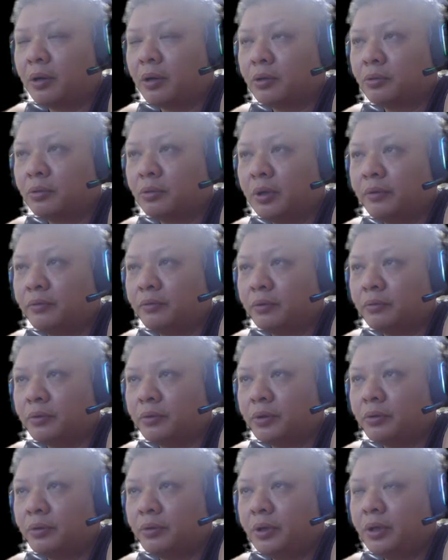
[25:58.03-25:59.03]
black horse would
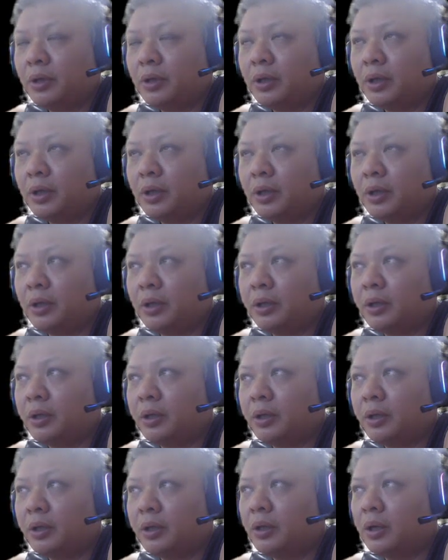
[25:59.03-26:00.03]
have to retreat,
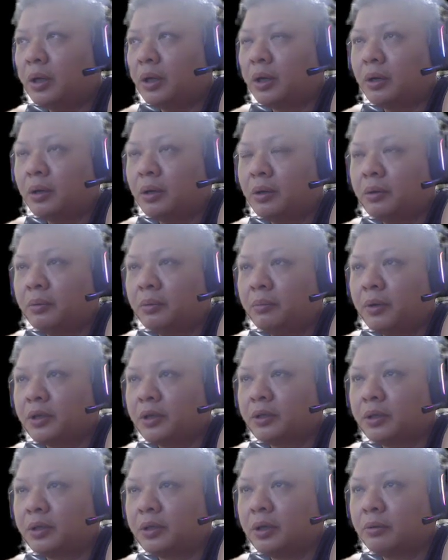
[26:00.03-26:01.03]
and
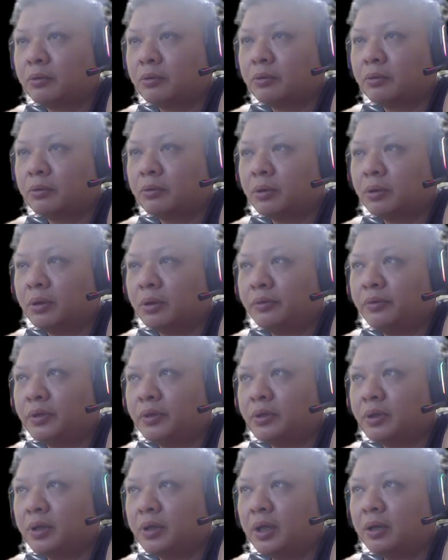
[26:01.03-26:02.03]
black's attack will
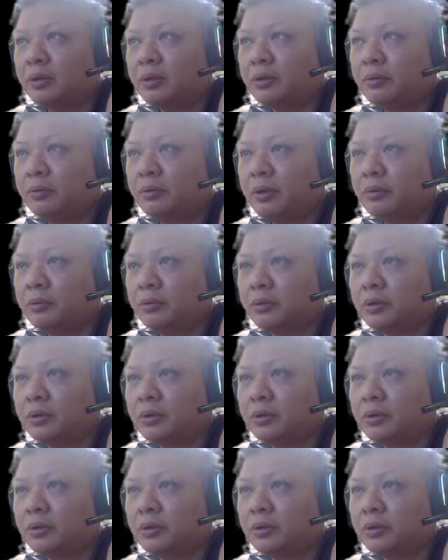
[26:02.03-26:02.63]
slowly fizzle out.